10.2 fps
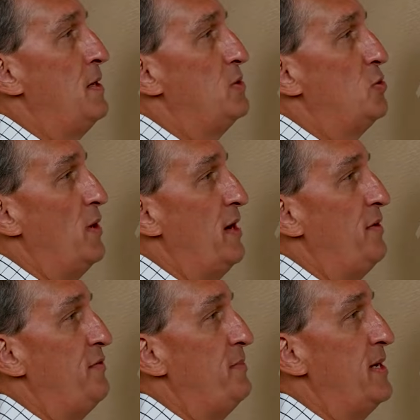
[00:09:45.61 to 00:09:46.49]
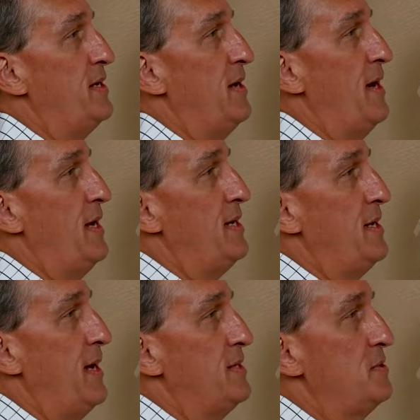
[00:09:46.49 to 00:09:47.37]
12 midnight,
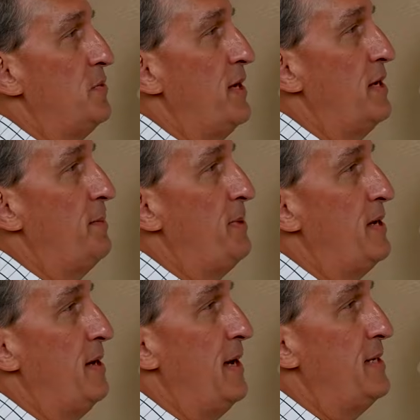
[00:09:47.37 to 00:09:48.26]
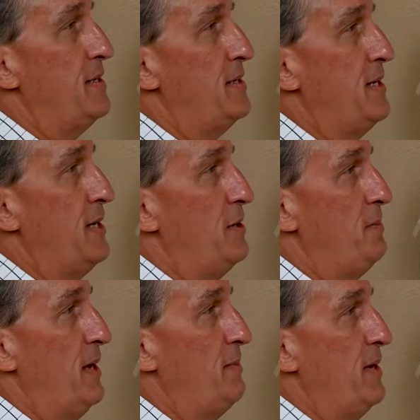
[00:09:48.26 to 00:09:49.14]
yes, wake up at night to take your
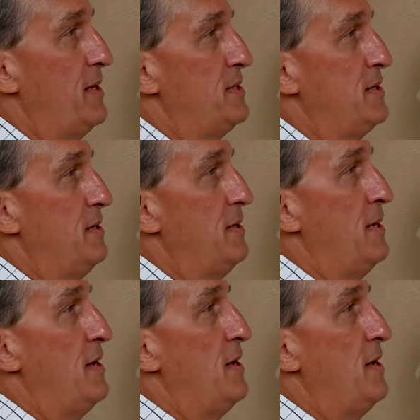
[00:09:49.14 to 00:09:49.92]
pain medicine.